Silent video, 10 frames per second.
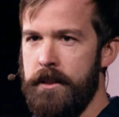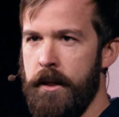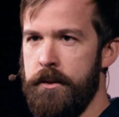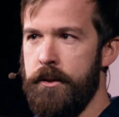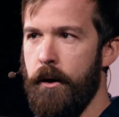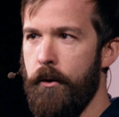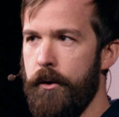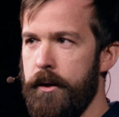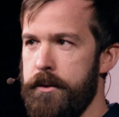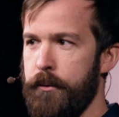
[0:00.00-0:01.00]
And
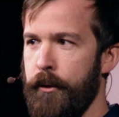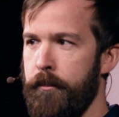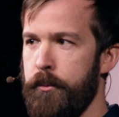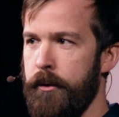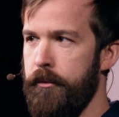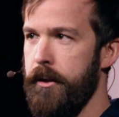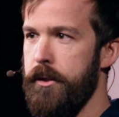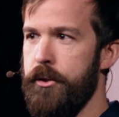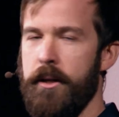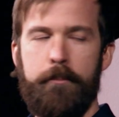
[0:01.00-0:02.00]
so it is a real
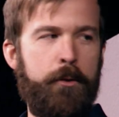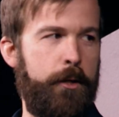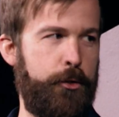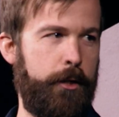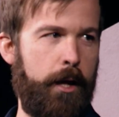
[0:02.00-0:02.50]
privilege and a pleasure to